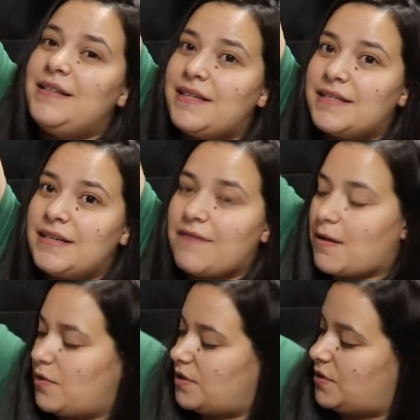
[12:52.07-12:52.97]
Disney
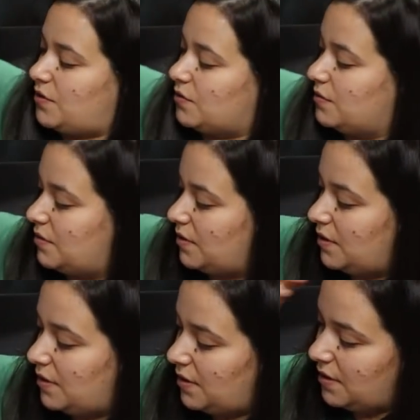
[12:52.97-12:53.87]
fabric too
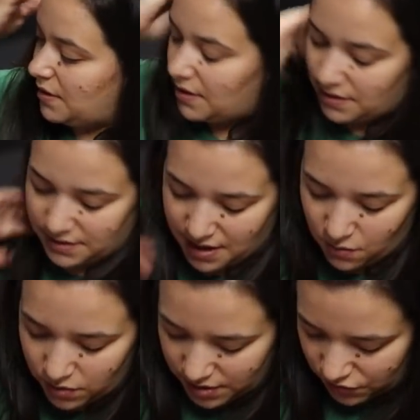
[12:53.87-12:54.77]
that
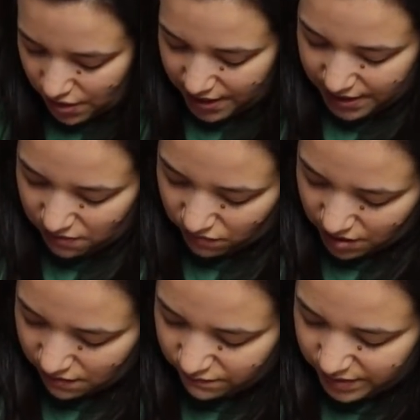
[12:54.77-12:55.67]
I want to try and get
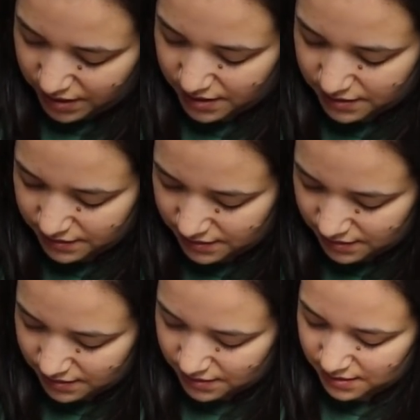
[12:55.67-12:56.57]
rid of because
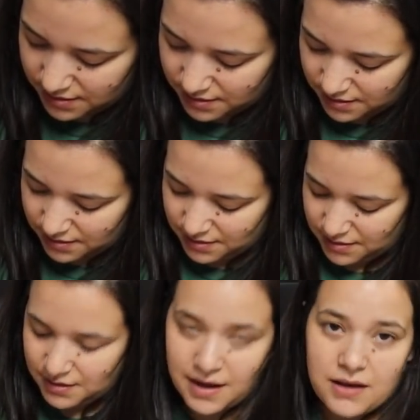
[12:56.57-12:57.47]

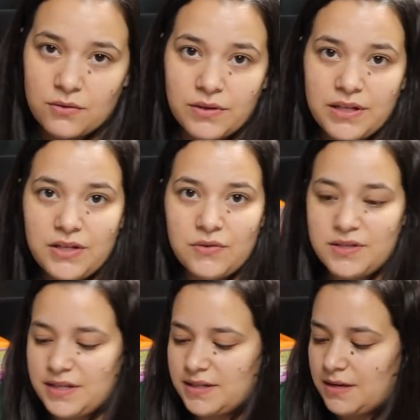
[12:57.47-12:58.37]
I don't really
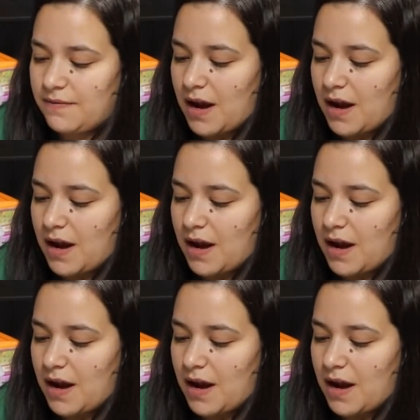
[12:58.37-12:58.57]
use Disney